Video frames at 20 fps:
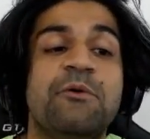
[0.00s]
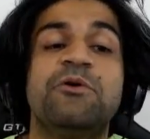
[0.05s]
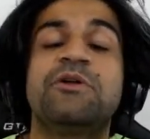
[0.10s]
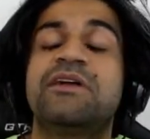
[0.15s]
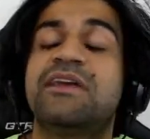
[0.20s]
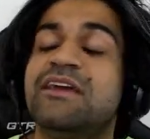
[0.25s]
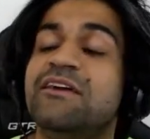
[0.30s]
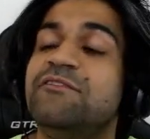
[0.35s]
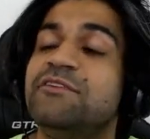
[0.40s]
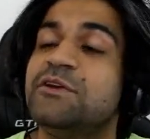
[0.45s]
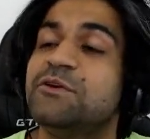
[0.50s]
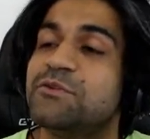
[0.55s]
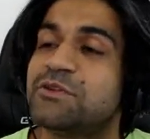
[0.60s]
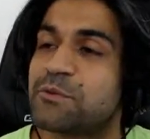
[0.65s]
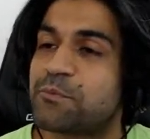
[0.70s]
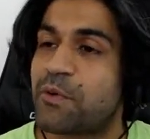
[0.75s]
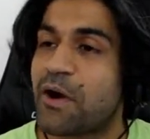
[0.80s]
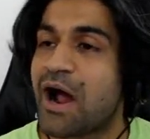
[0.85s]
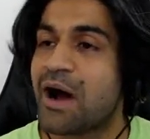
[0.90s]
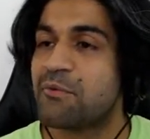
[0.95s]
will give you the
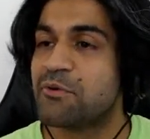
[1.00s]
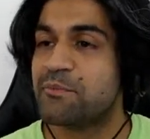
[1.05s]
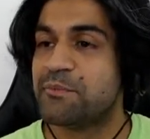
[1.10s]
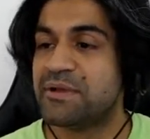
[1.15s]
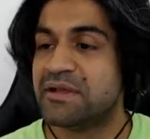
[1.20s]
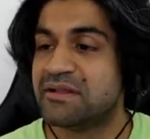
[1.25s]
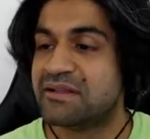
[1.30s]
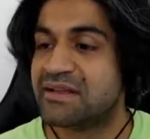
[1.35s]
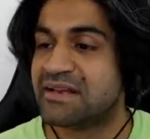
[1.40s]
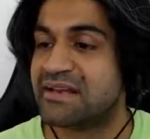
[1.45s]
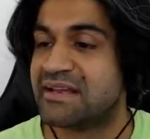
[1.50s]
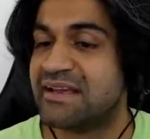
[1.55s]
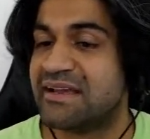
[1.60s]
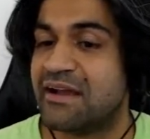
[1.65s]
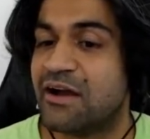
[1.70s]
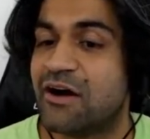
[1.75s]
probability